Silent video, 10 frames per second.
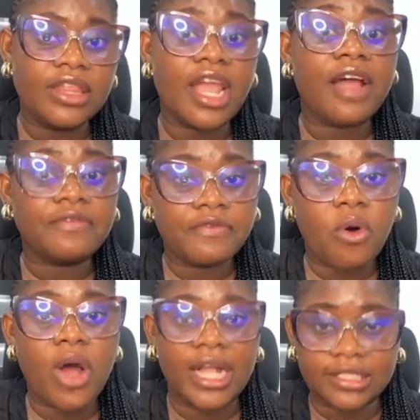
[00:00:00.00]
There are
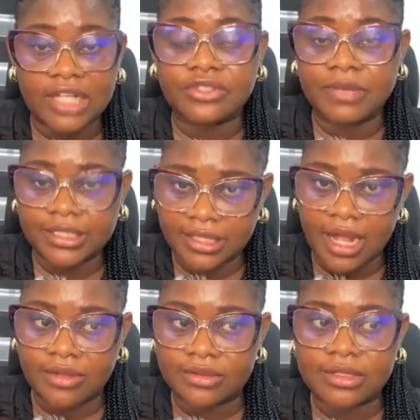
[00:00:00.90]
4 attachment
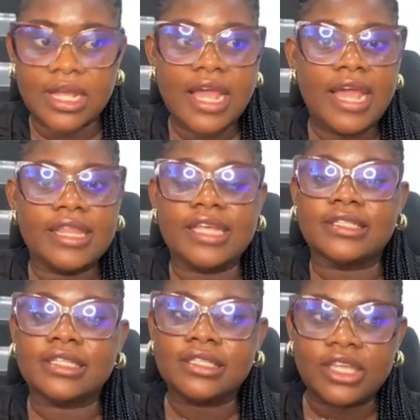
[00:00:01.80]
styles.
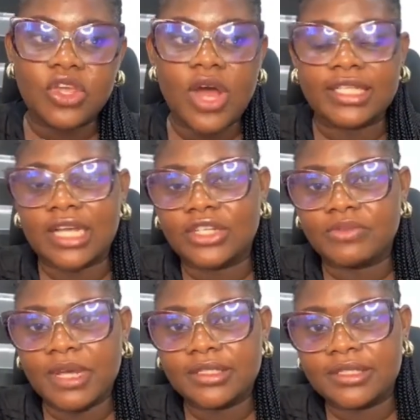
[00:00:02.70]
There's the secure
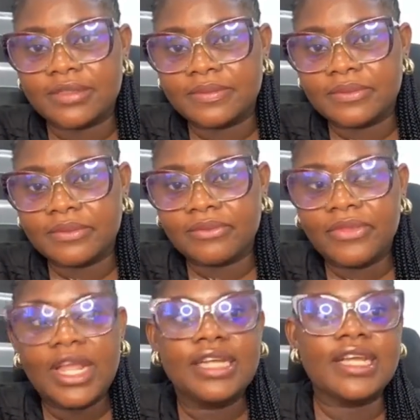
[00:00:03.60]
attachment,
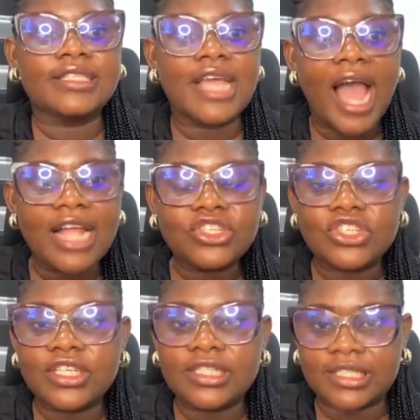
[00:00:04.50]
there's the
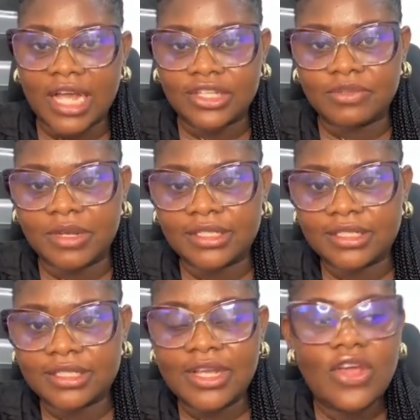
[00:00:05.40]
anxious
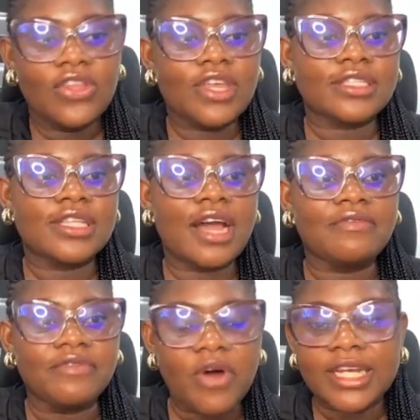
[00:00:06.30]
attachment, there's the
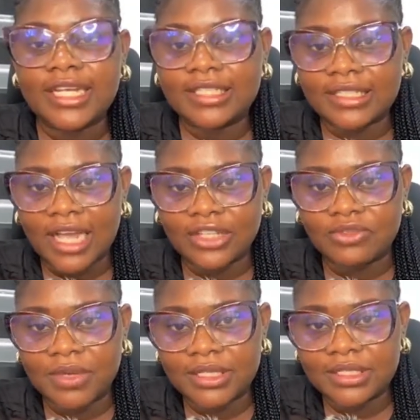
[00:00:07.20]
avoidant
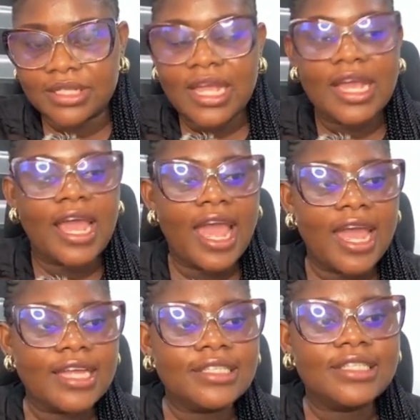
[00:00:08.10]
attachment,
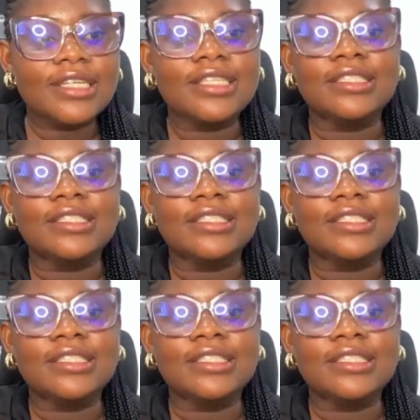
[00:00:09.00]
and